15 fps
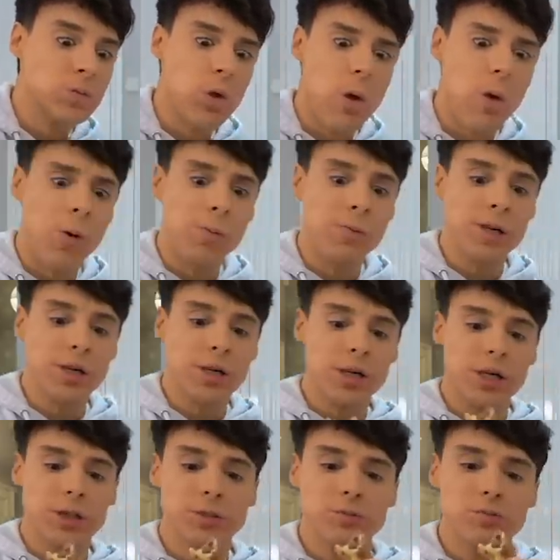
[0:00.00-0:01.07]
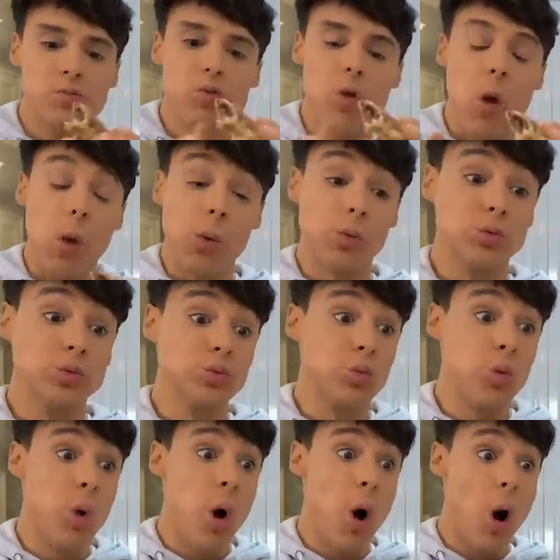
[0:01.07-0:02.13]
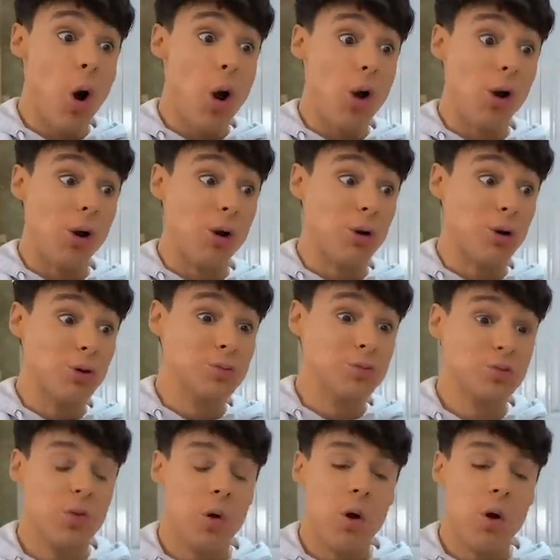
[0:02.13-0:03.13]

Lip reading: Oh my God. Whoa,